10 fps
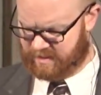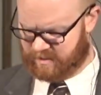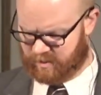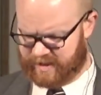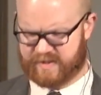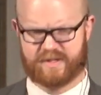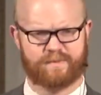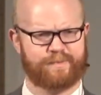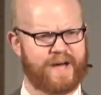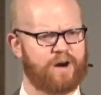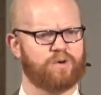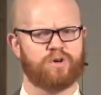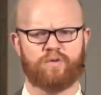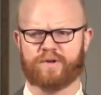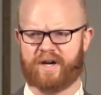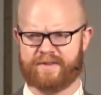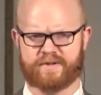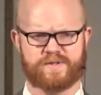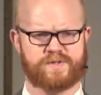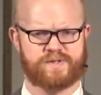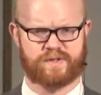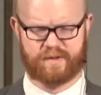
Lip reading: or is it power over others?